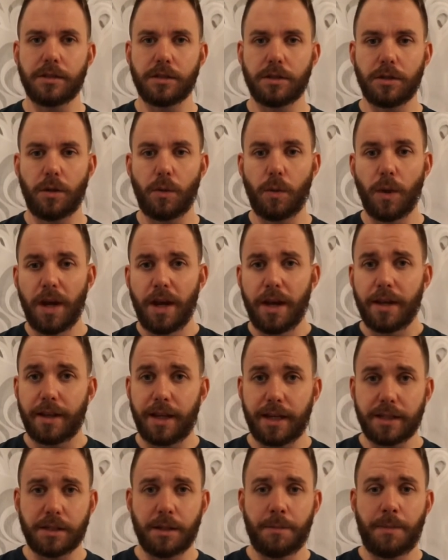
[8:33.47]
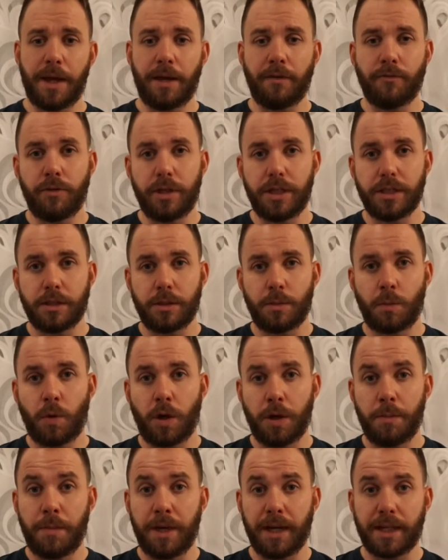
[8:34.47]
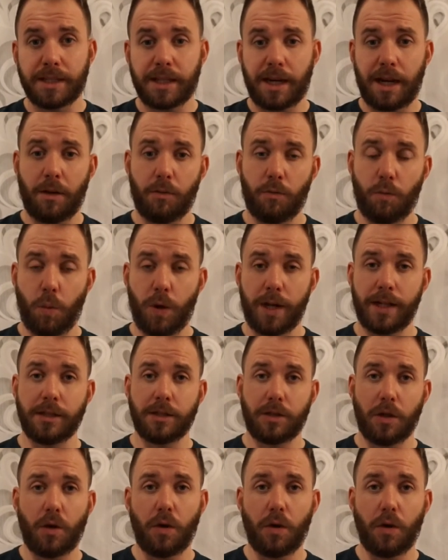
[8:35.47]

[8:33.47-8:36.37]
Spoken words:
So that's the main reason why Mixcloud wins